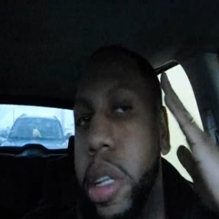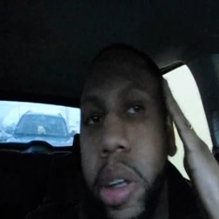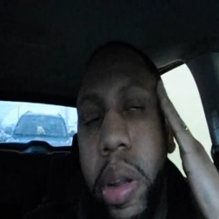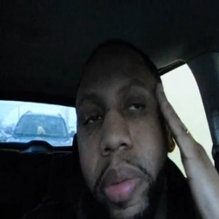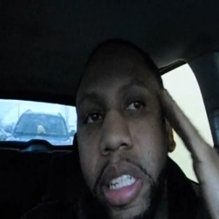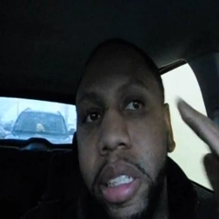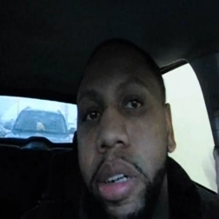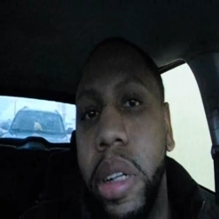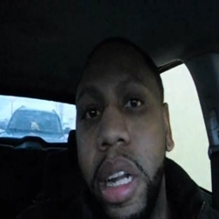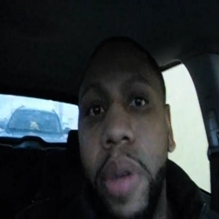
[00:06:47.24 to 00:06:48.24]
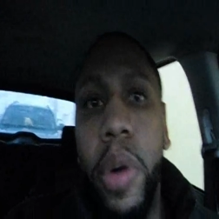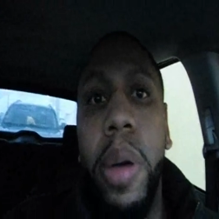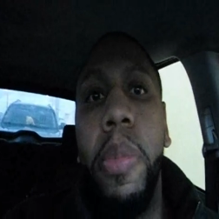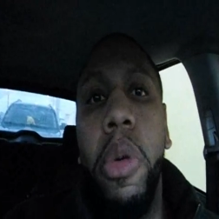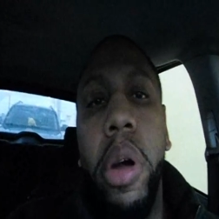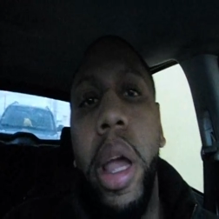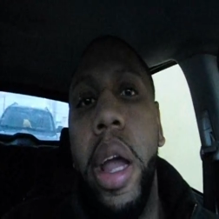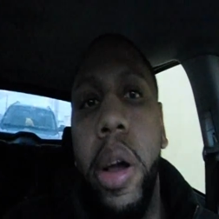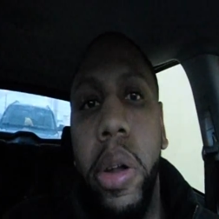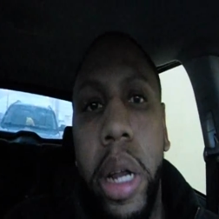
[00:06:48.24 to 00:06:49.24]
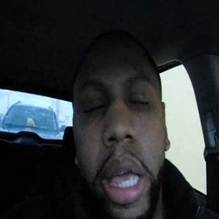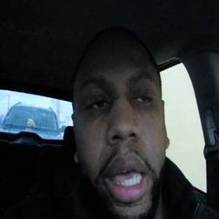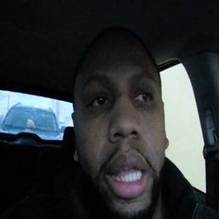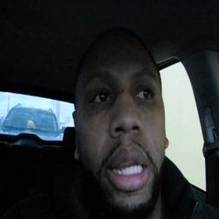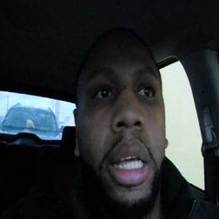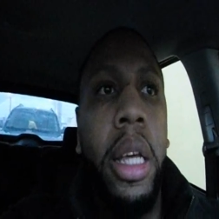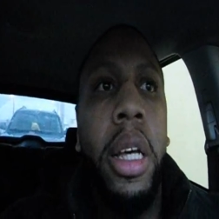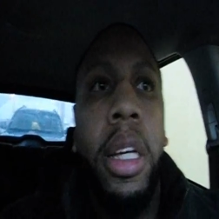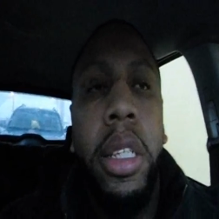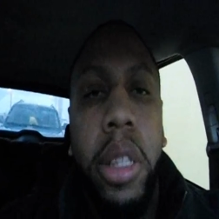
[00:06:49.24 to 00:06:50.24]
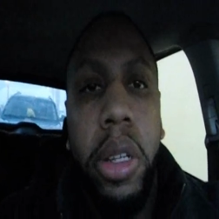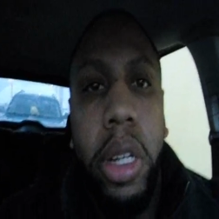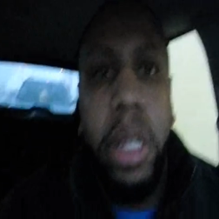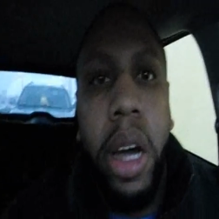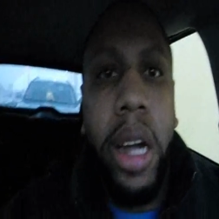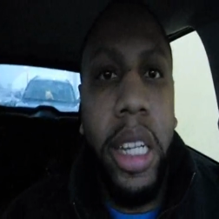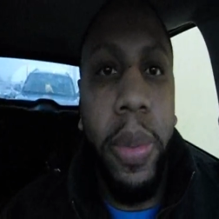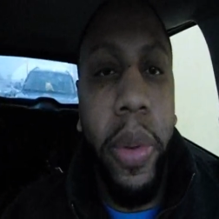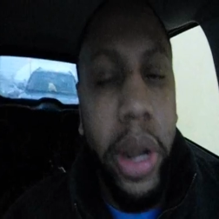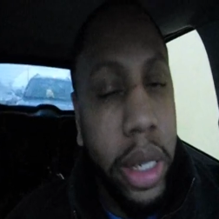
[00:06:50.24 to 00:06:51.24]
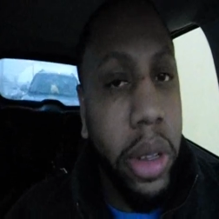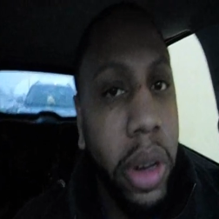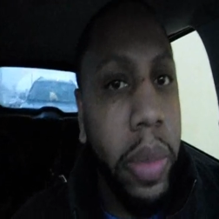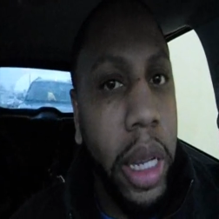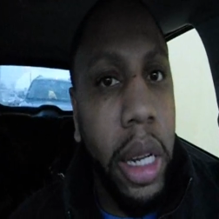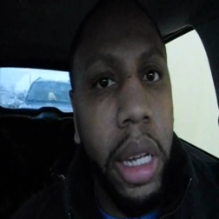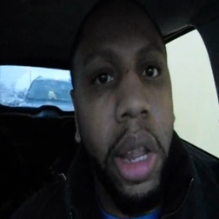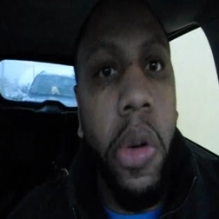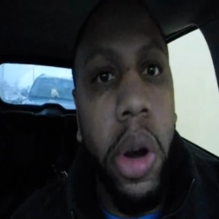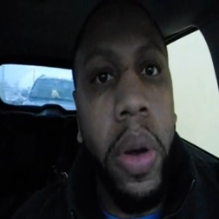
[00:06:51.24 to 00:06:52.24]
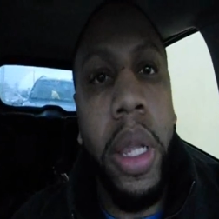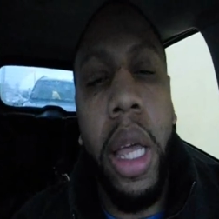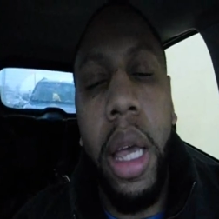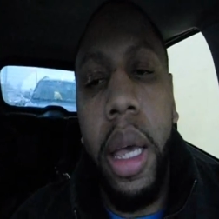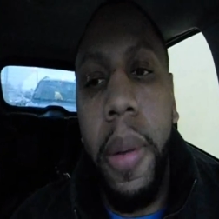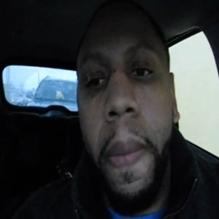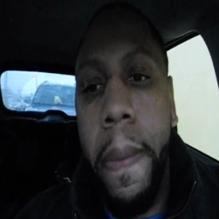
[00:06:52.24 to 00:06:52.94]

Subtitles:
You know what I mean? Generally they want more hair on their head. So your darkest point is going to be lower on the head.